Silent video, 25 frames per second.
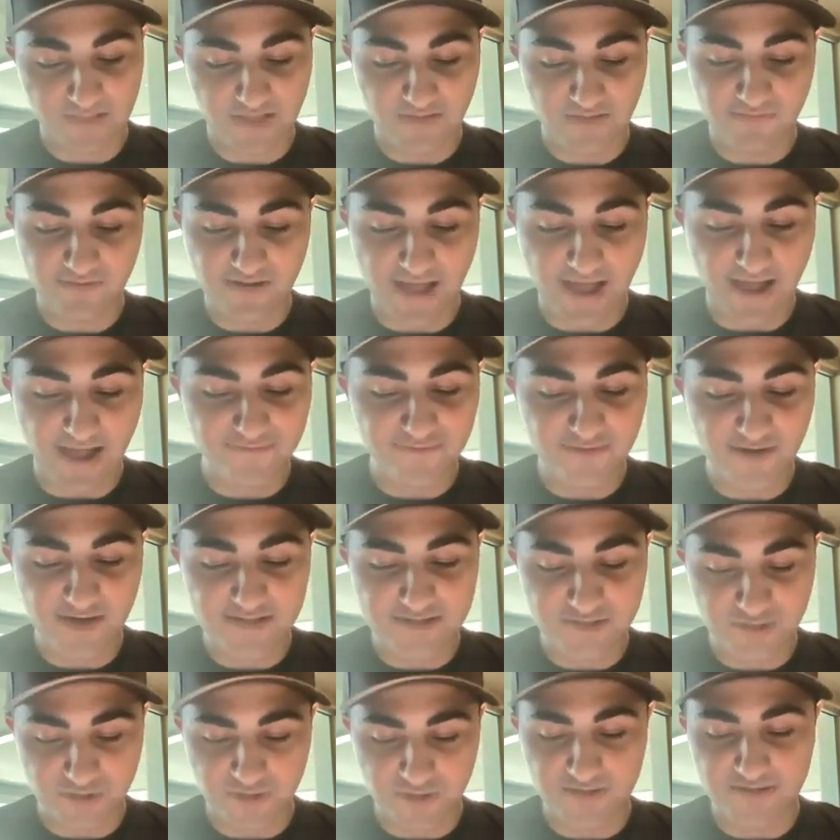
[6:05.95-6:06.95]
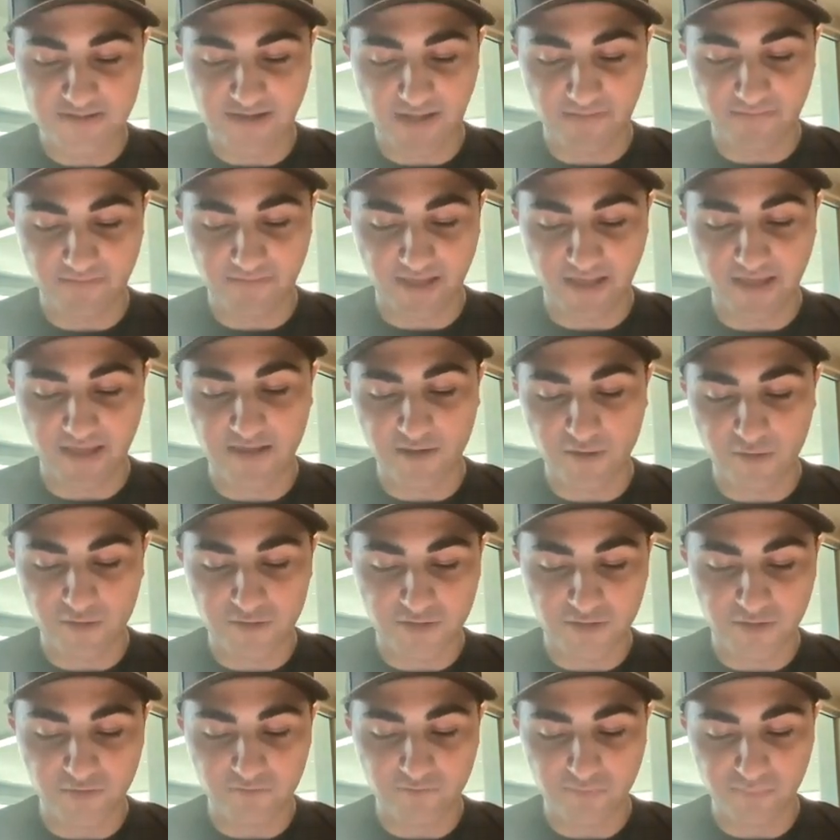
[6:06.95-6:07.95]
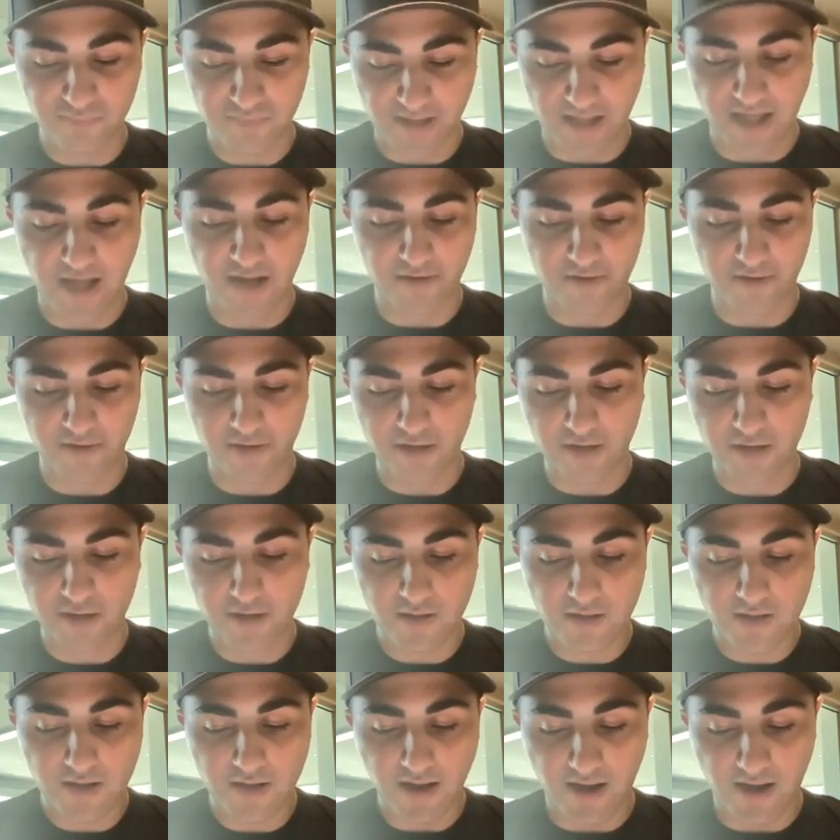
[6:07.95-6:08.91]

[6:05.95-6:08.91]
even after I turned down the eight-year deal from Calgary,